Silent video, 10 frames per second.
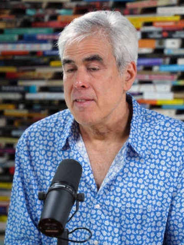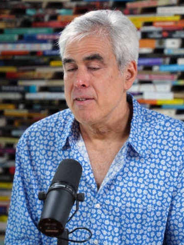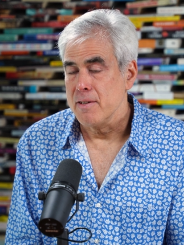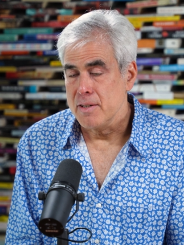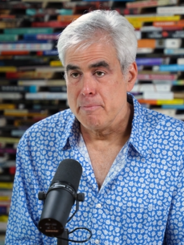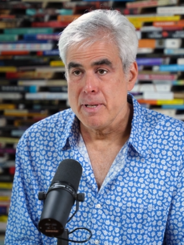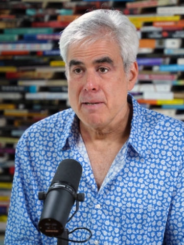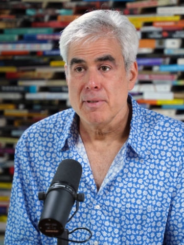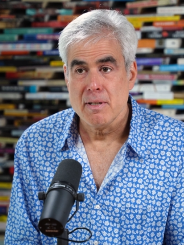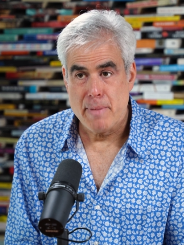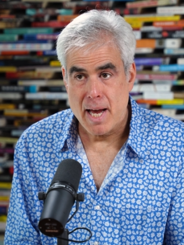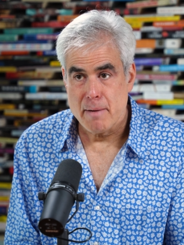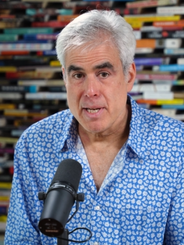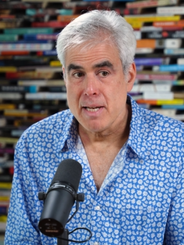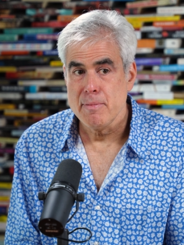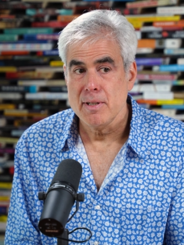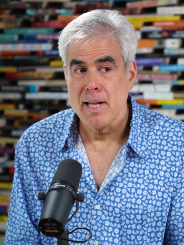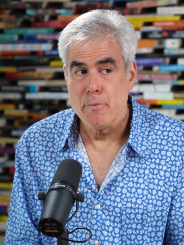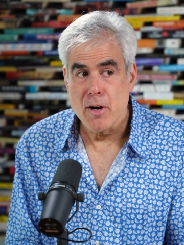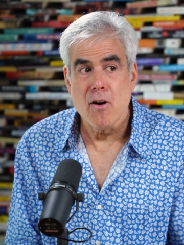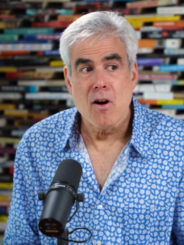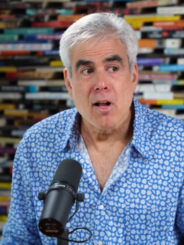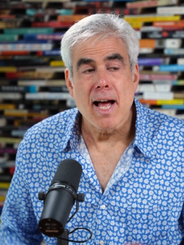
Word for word: There are good people and bad people, and we all